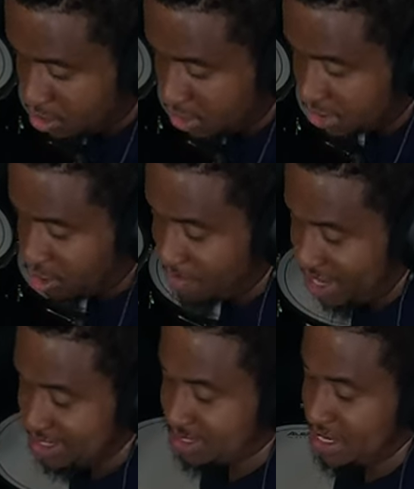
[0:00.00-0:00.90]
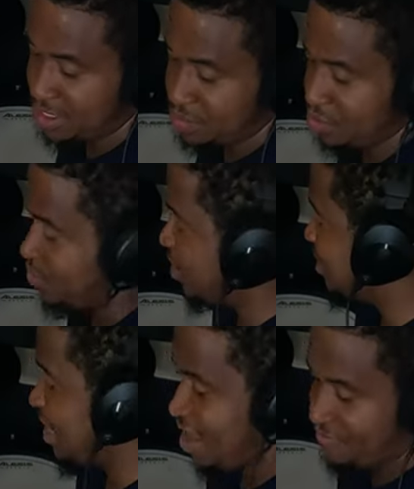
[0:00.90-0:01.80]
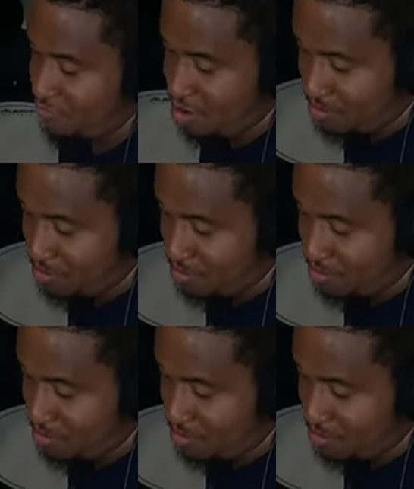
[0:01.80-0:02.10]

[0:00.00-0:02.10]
Let's go back to stacks real quick because I have one